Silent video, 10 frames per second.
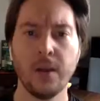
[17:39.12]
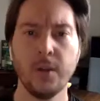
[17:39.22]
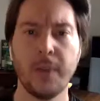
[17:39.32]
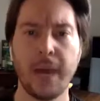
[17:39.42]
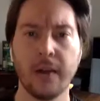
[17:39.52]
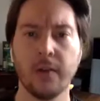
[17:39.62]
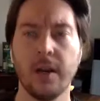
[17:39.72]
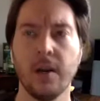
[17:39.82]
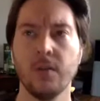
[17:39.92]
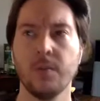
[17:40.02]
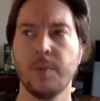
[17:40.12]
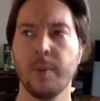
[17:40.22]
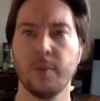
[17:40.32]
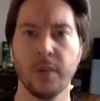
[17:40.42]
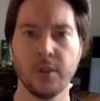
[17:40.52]
your background
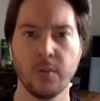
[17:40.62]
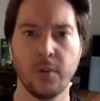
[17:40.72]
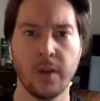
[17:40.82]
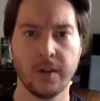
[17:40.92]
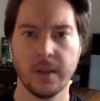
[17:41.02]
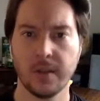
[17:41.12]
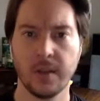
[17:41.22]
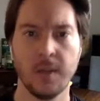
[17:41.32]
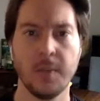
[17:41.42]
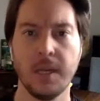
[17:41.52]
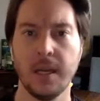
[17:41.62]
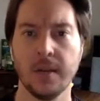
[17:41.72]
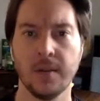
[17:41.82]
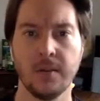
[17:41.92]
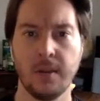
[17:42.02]
preparation process can be
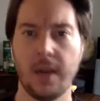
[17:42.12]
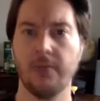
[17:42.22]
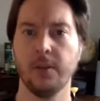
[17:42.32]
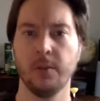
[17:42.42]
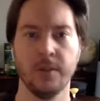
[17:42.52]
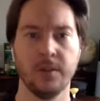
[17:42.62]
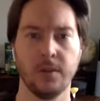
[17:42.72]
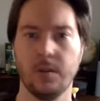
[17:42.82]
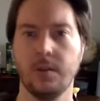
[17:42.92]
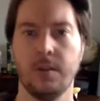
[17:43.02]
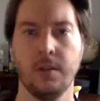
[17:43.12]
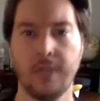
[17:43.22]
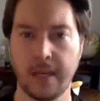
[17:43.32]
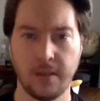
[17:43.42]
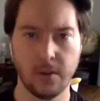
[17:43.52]
as heavily researched and
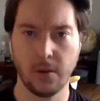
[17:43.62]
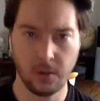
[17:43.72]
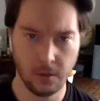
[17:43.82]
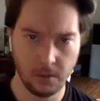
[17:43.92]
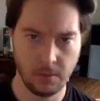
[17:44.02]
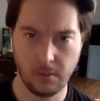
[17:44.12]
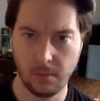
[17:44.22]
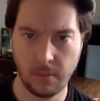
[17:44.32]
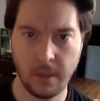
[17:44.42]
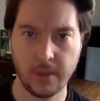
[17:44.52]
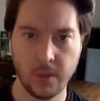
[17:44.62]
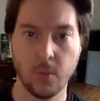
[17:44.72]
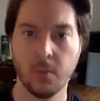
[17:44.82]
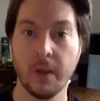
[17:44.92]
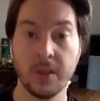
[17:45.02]
technical as
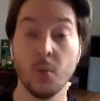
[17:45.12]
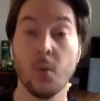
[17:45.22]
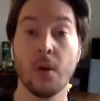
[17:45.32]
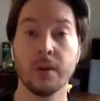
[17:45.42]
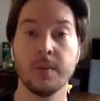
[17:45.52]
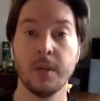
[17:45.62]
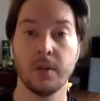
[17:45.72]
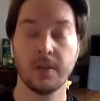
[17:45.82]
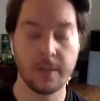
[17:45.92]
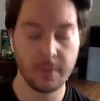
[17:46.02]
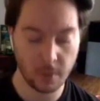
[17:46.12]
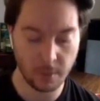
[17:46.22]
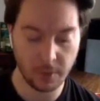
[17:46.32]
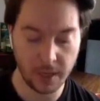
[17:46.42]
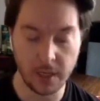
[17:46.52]
you want it to be, or the time that you
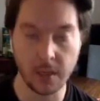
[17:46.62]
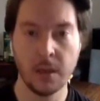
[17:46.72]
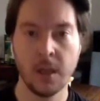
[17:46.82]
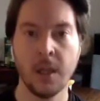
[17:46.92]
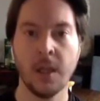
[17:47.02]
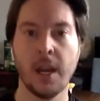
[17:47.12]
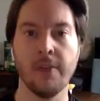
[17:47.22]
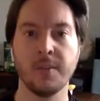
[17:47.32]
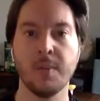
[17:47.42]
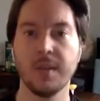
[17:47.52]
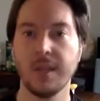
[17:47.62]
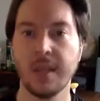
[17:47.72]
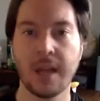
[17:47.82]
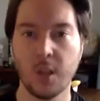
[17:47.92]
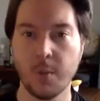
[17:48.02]
want to put in, if it's missing
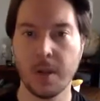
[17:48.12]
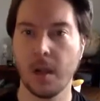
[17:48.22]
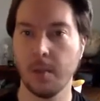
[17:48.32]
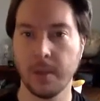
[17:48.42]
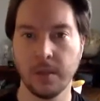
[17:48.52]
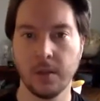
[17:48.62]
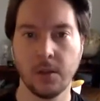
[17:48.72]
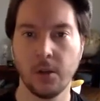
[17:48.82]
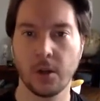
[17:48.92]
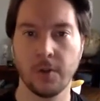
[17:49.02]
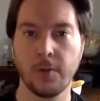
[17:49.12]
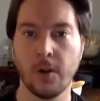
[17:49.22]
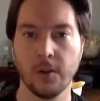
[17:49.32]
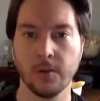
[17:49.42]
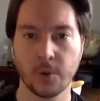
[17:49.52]
that human element, you're going to
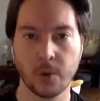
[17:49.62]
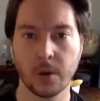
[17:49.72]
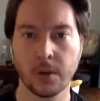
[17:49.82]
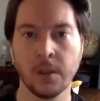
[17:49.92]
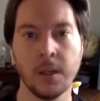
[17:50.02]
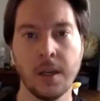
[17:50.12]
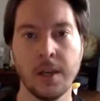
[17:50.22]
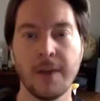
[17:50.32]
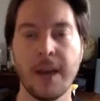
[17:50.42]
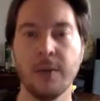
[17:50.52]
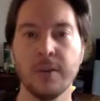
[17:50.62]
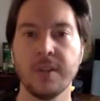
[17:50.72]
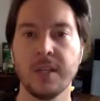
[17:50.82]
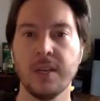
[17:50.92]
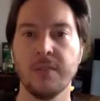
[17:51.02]
fall short. If I
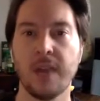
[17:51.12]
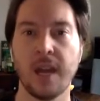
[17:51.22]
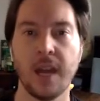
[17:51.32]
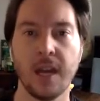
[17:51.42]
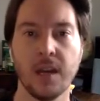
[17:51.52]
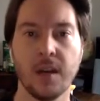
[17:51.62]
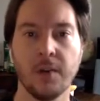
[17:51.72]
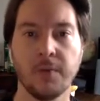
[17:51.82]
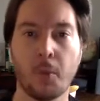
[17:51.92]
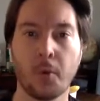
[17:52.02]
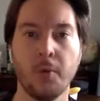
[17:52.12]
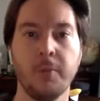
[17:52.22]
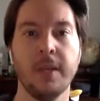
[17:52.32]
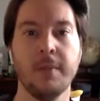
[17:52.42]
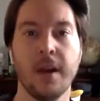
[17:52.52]
receive a form
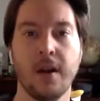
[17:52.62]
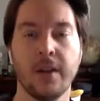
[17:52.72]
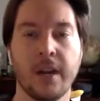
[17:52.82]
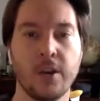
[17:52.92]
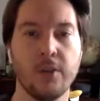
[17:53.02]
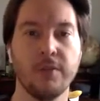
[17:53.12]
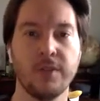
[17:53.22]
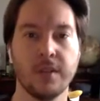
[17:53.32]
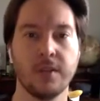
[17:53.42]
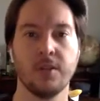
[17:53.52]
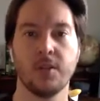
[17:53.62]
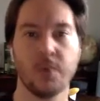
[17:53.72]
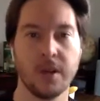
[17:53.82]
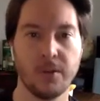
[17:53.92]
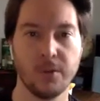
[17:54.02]
email that I know you've sent to
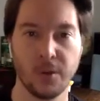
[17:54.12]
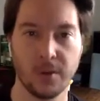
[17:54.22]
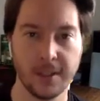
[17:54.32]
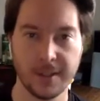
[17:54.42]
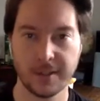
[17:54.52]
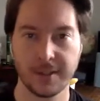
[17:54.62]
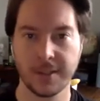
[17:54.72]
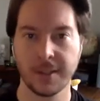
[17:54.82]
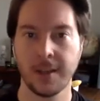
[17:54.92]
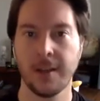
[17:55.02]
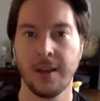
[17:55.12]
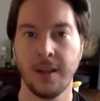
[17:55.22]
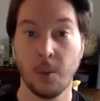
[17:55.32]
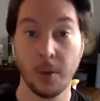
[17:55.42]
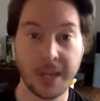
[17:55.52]
20 other journalists,
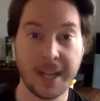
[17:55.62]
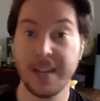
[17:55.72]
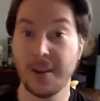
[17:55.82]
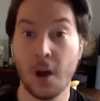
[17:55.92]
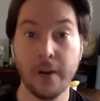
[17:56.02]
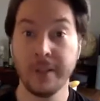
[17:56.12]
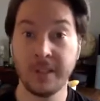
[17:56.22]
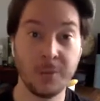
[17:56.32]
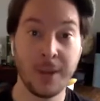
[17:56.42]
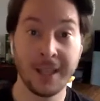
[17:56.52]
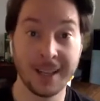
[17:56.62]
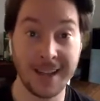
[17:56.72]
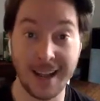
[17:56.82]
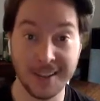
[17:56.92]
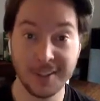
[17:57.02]
which I can obviously
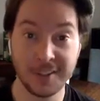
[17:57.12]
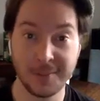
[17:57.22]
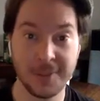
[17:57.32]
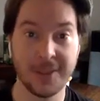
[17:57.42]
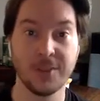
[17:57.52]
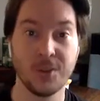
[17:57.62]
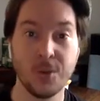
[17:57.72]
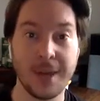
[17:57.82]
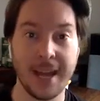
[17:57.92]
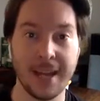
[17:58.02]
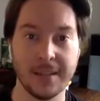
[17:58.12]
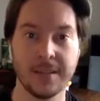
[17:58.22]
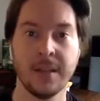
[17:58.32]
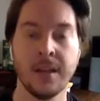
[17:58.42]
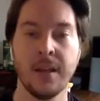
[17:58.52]
recognize because who can't,
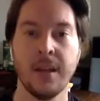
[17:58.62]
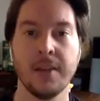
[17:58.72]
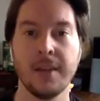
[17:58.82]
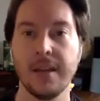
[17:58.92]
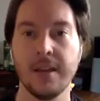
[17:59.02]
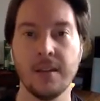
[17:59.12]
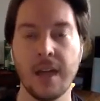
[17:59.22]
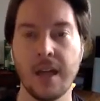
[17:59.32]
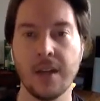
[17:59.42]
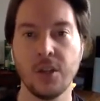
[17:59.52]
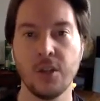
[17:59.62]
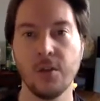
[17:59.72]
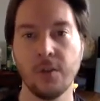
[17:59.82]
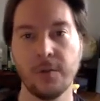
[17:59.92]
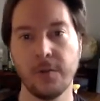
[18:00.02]
then
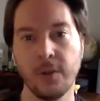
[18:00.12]
you've